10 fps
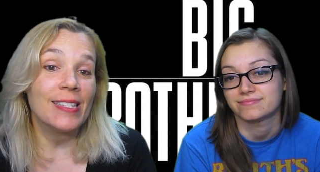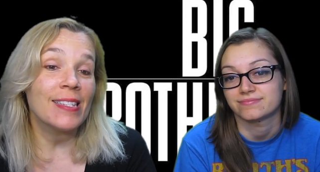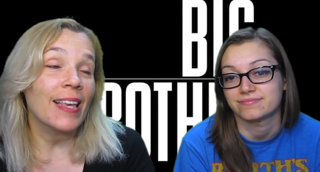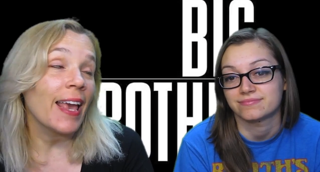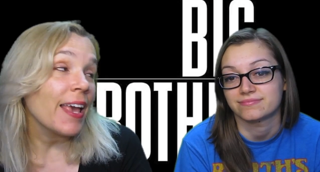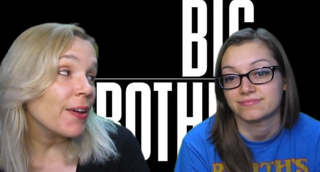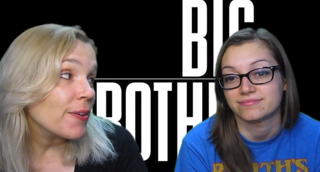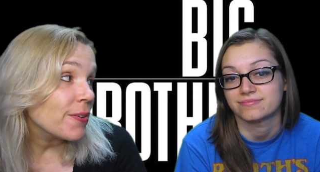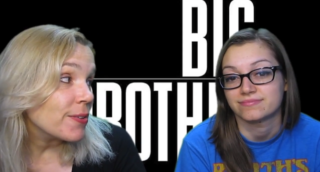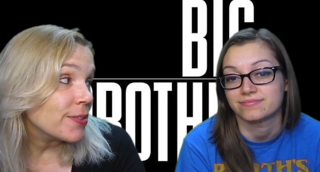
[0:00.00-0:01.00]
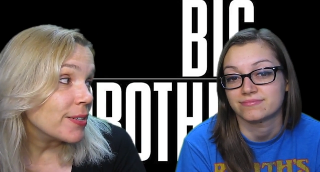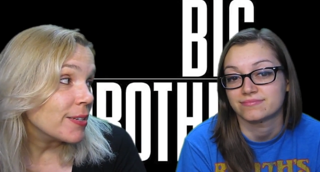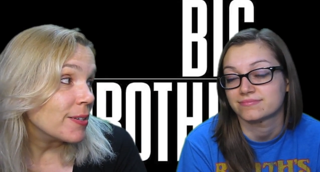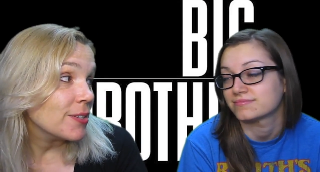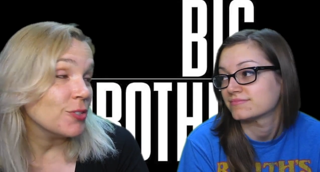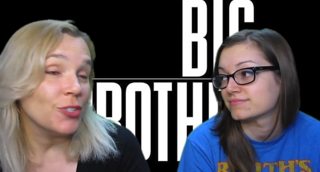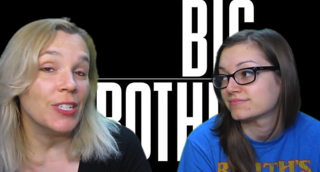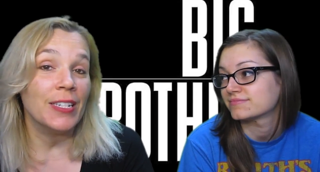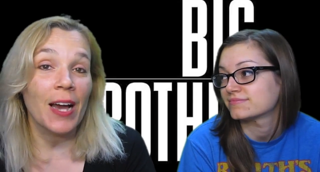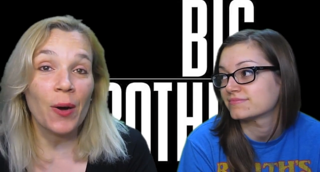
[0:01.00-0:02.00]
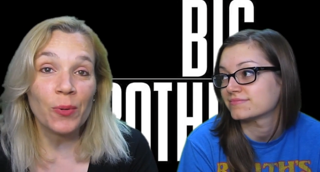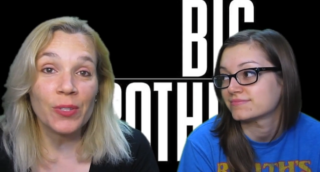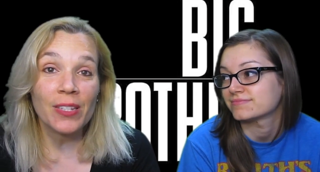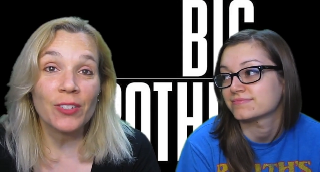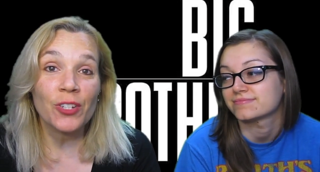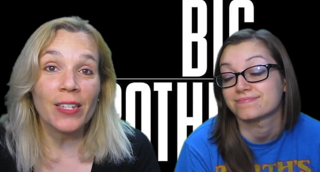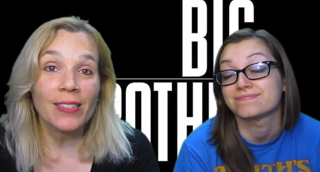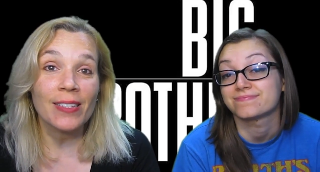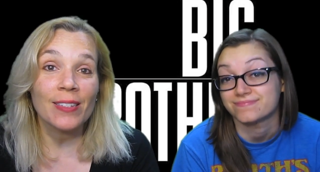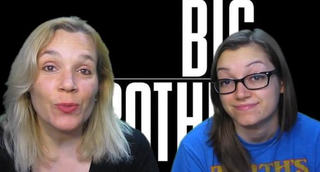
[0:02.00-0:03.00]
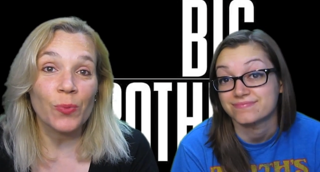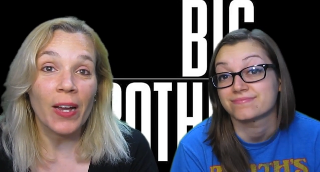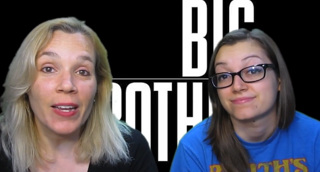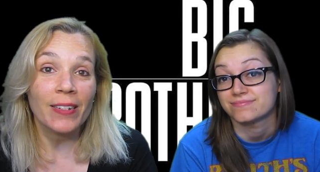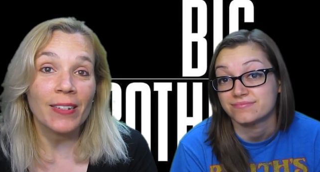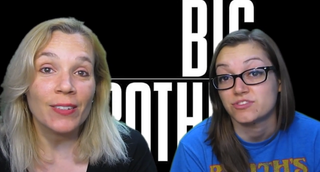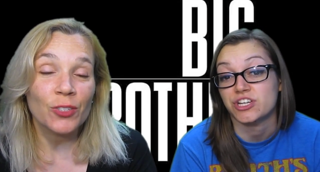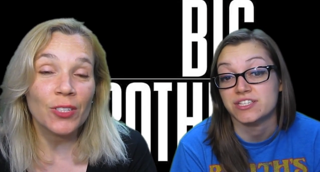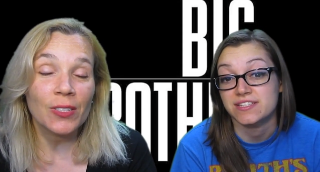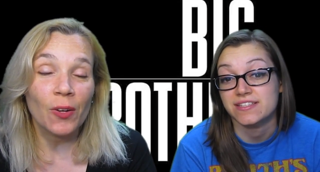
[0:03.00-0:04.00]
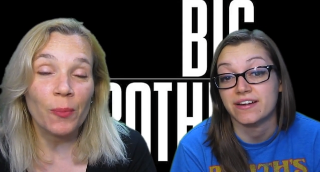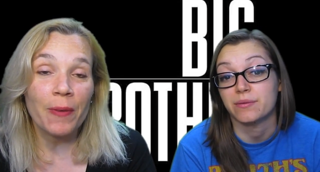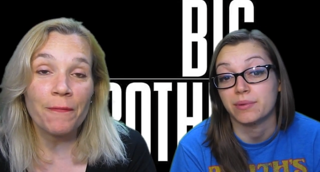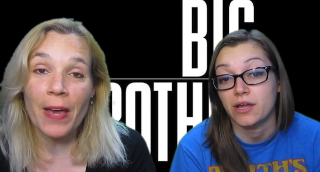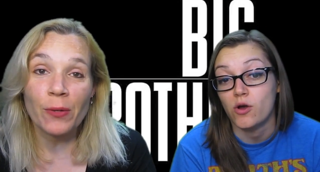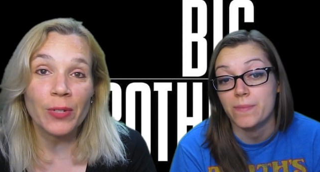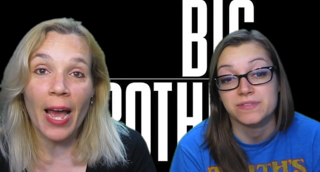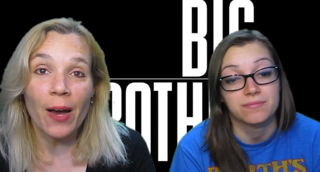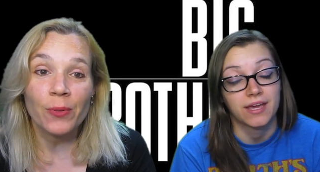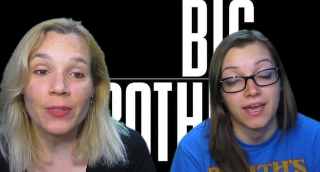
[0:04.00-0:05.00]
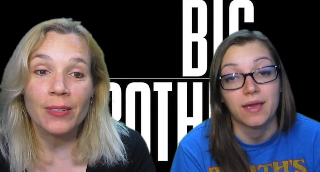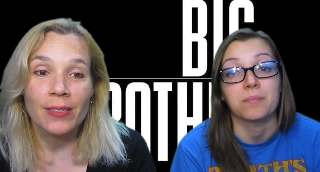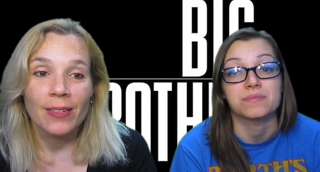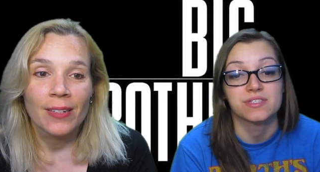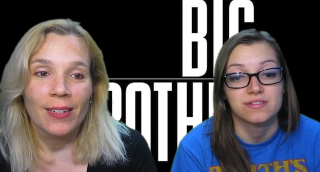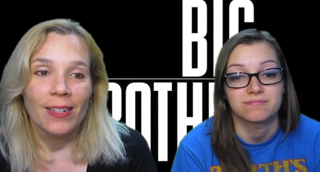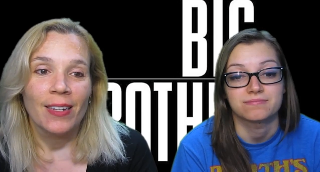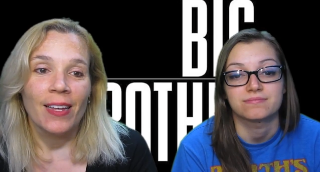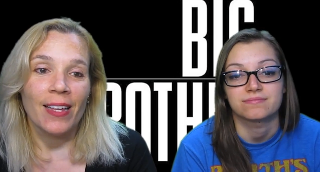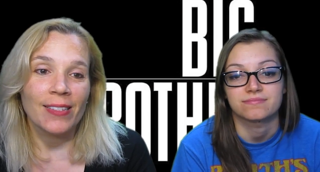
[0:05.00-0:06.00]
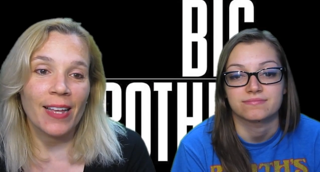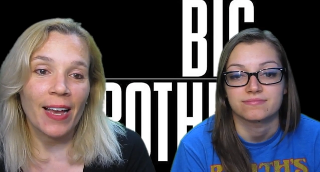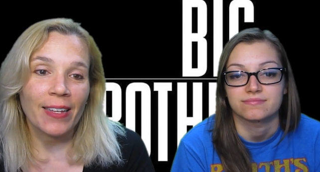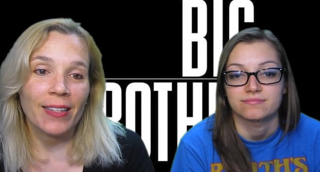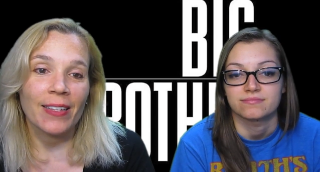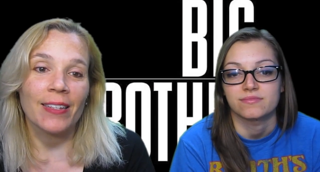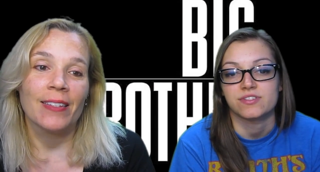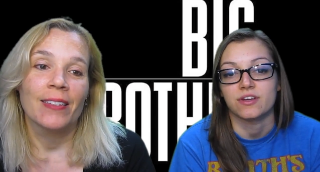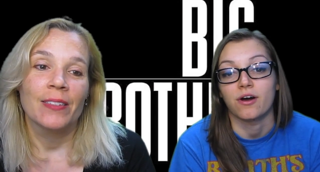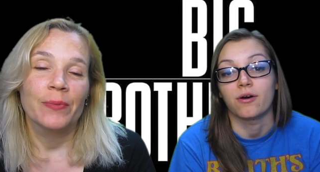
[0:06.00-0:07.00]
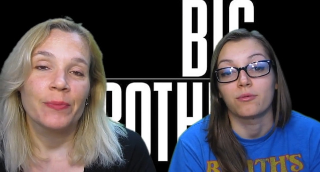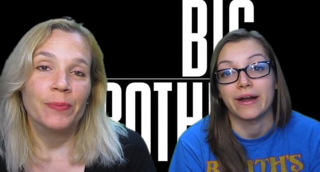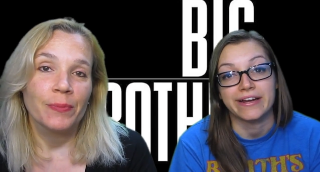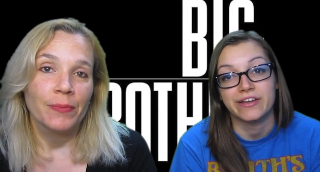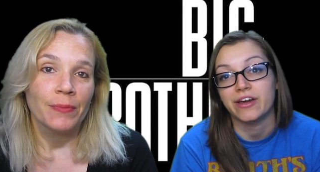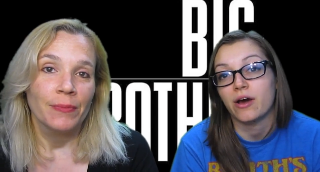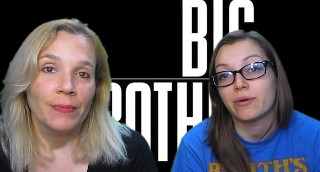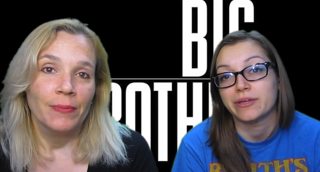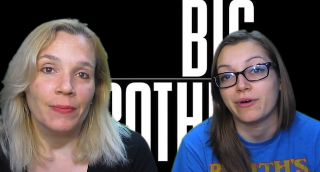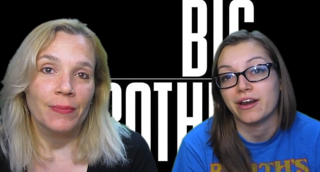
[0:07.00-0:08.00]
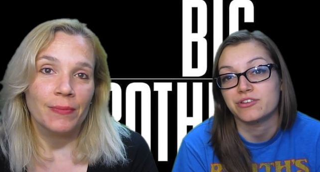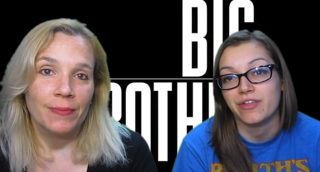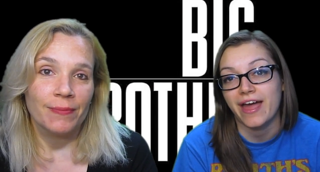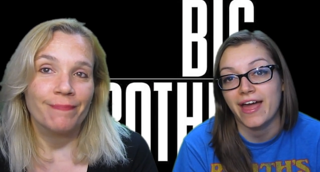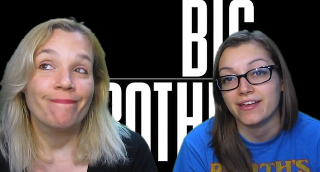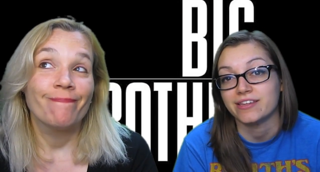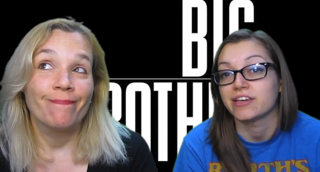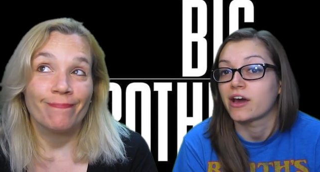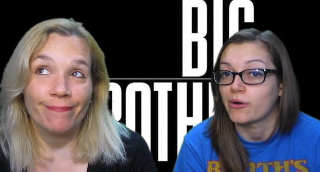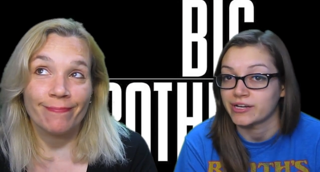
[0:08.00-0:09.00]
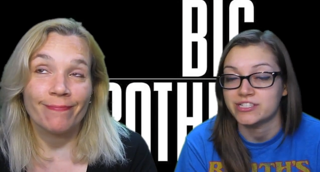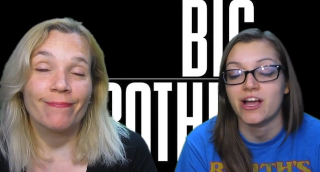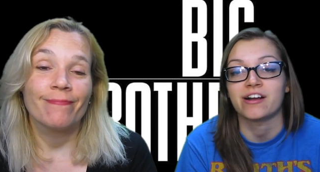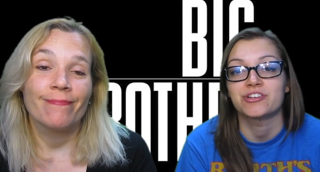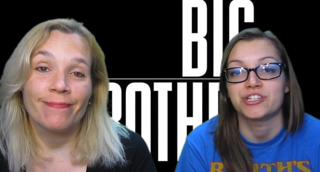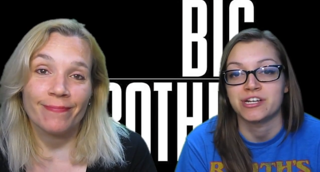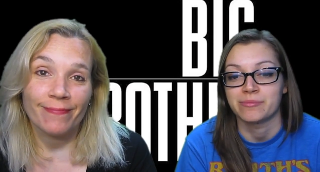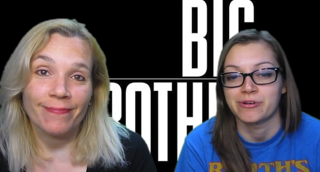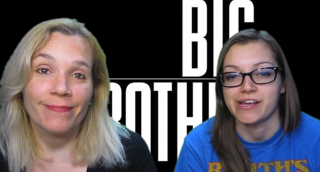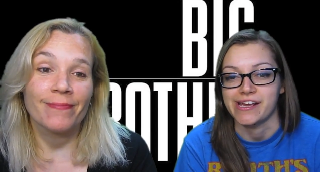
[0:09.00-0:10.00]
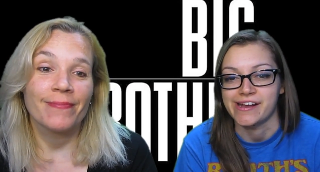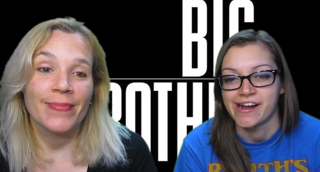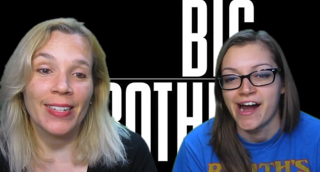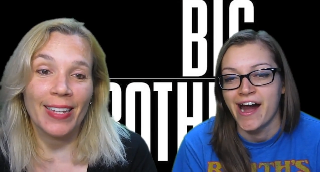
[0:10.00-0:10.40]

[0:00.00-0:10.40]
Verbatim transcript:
Speaker 1: scared because she knows that Jessie is right. Jessie's there to blow up out. some games.
Speaker 2: Exactly. So where do you go when you want to do that? You go and you talk to Gina Marie.